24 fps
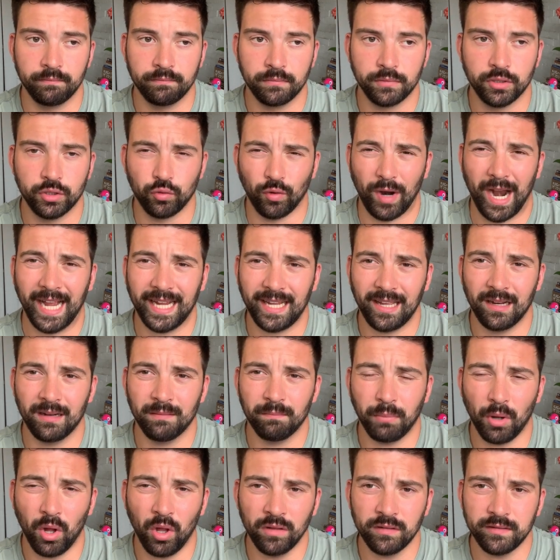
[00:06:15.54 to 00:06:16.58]
Dragon
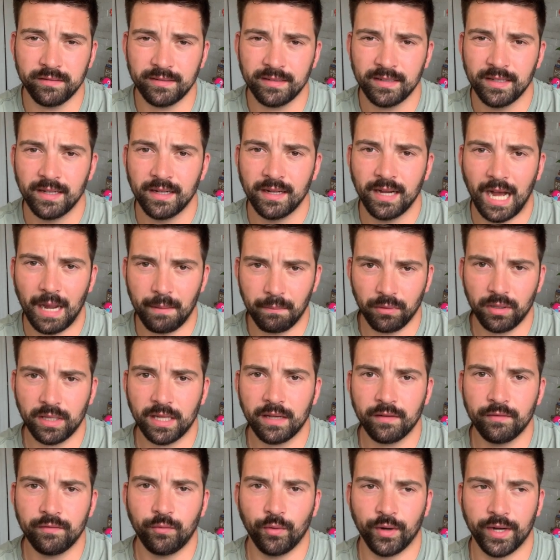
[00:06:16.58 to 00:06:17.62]
Pulse, I
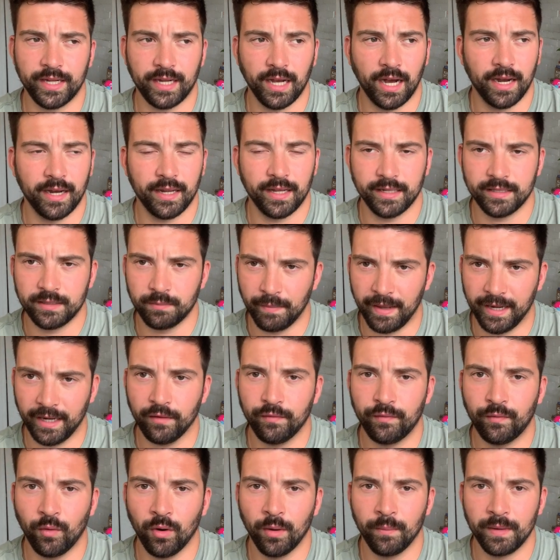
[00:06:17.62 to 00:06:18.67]
believe, when it got its Mega
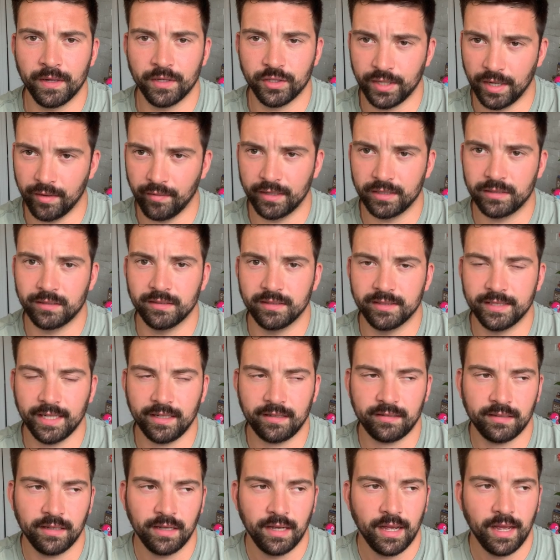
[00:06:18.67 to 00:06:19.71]
Form in Generation
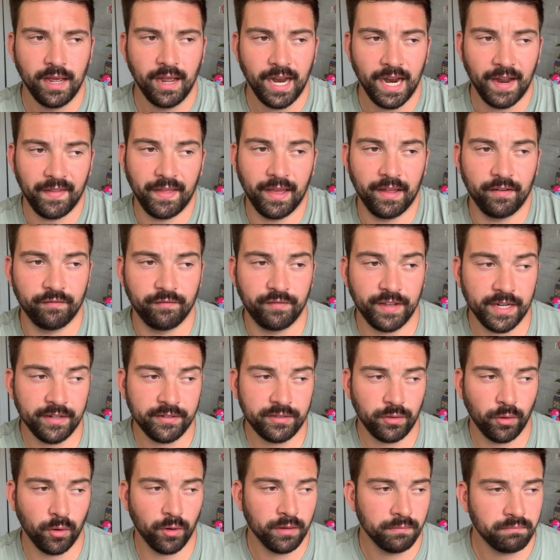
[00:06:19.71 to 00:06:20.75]
6. And then
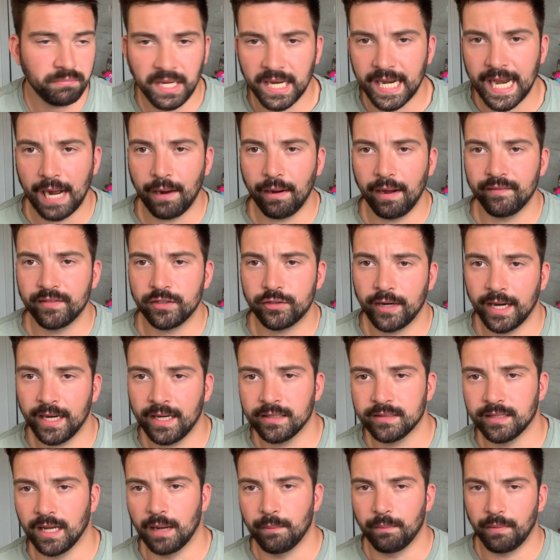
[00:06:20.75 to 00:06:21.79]
Venusaur can now have a dragon
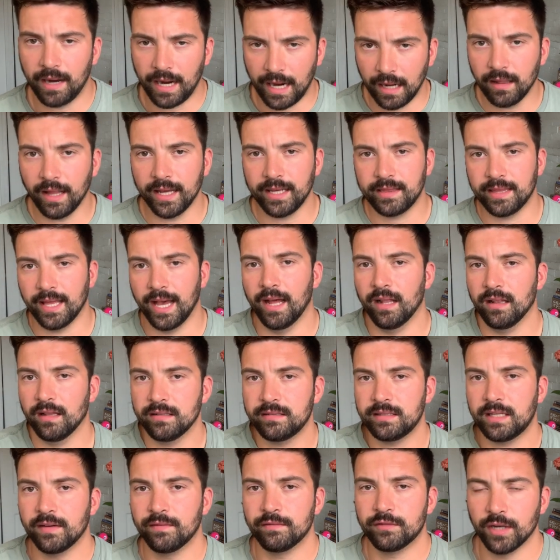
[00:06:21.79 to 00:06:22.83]
type. I like that. Let's
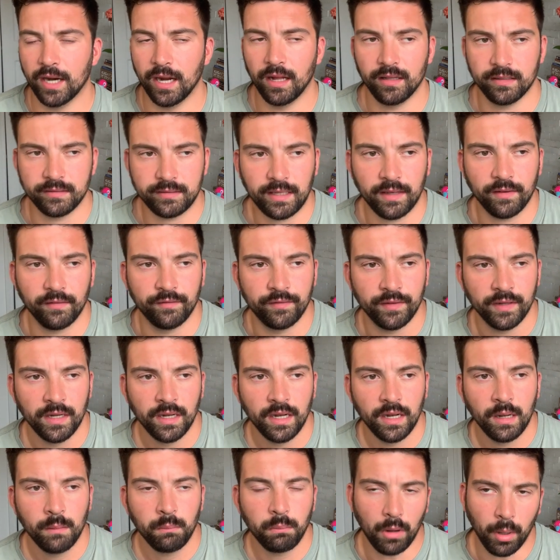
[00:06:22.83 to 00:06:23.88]
give
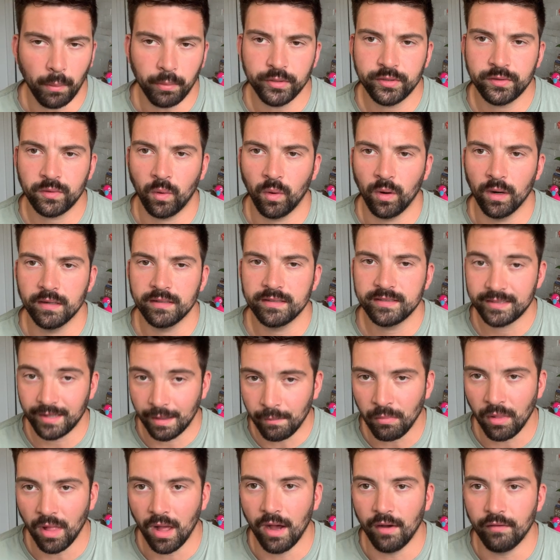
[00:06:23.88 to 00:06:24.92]
Bulbasaur some
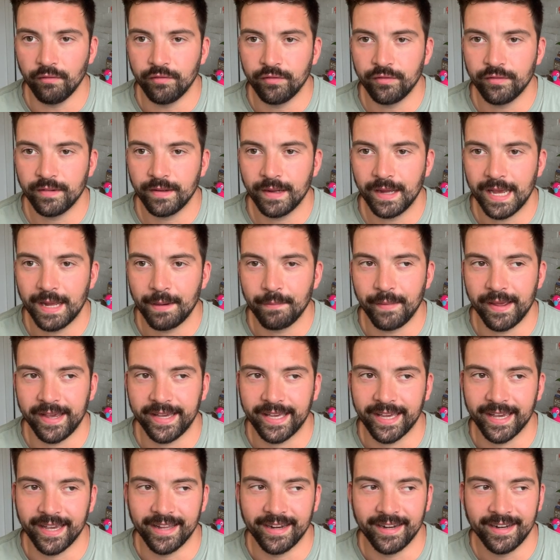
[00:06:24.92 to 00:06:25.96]
love and make
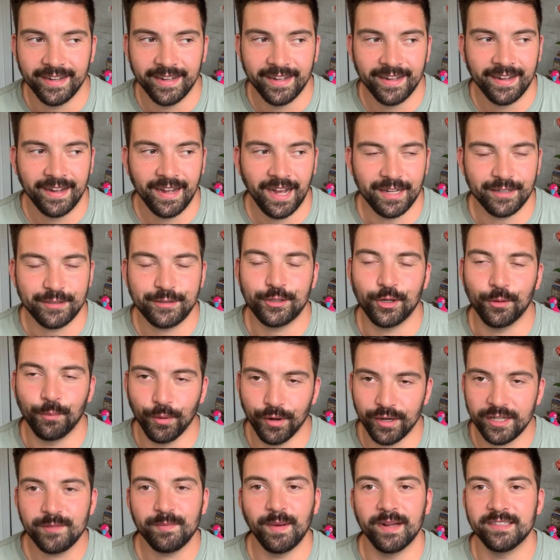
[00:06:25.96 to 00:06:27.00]
it a super
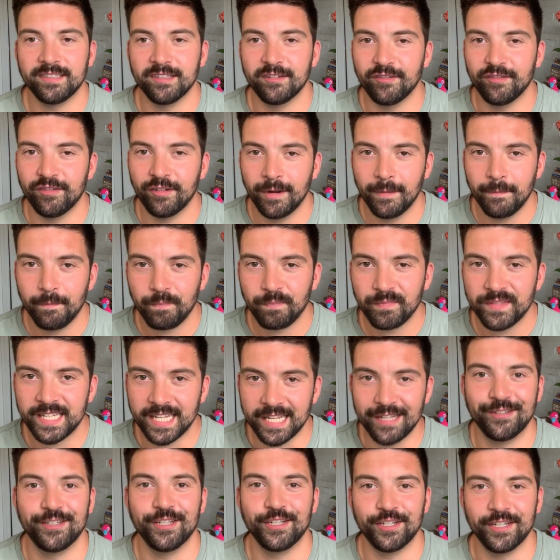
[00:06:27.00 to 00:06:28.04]
expensive
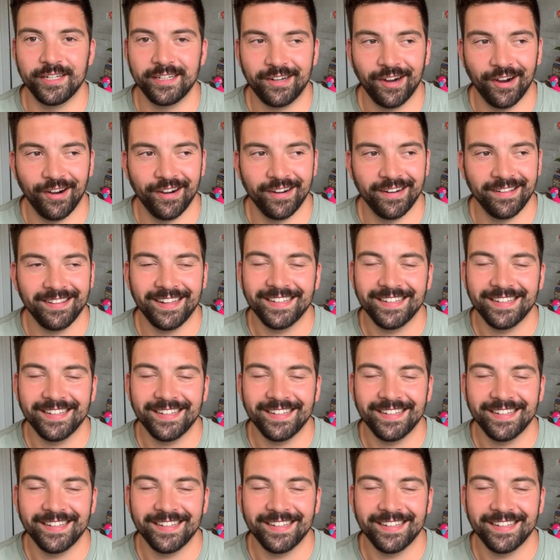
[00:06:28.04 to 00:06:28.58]
TCG card.